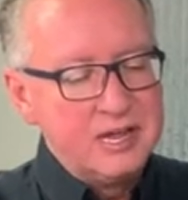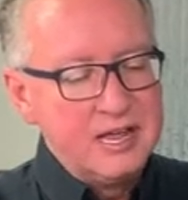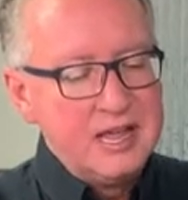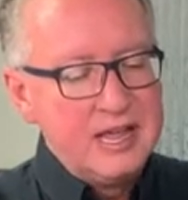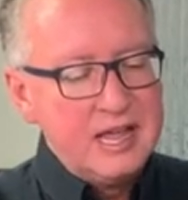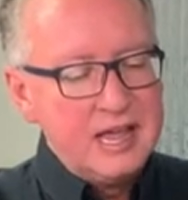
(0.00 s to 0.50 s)

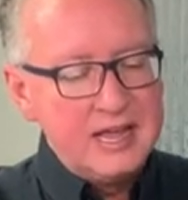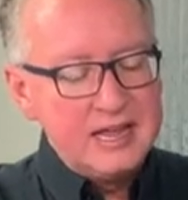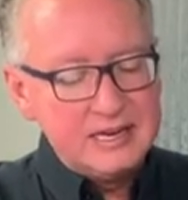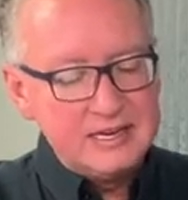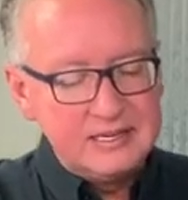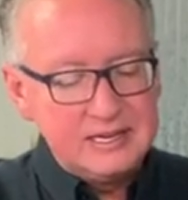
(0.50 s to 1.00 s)
That's right.
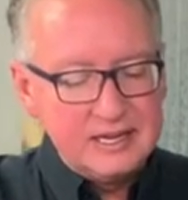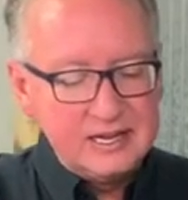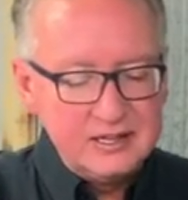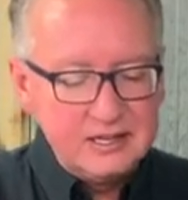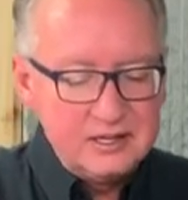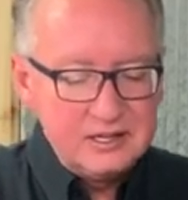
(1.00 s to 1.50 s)
And
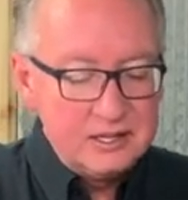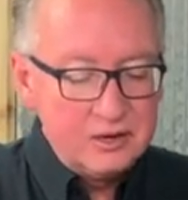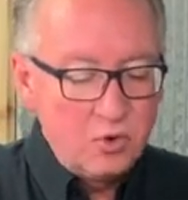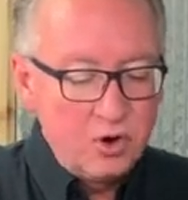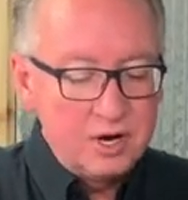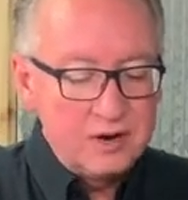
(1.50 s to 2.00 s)
uh, the the
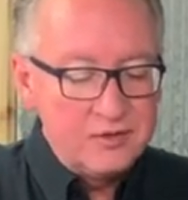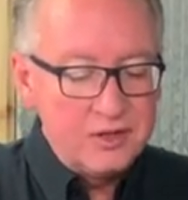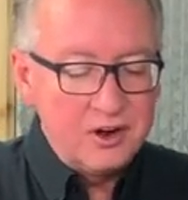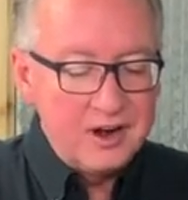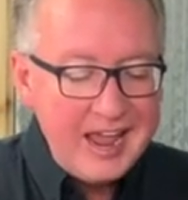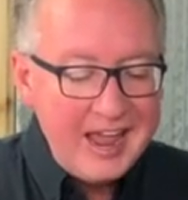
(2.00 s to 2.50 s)
work of
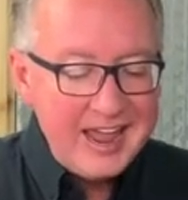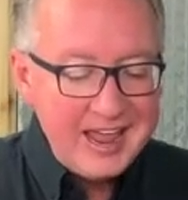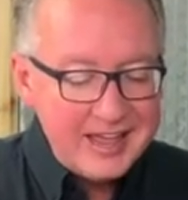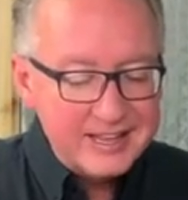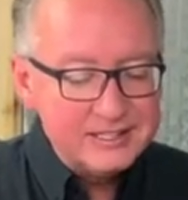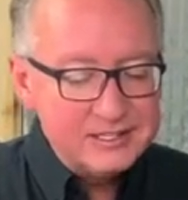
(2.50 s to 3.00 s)
their
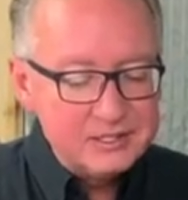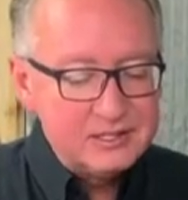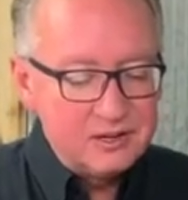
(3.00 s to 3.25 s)
hands, mm.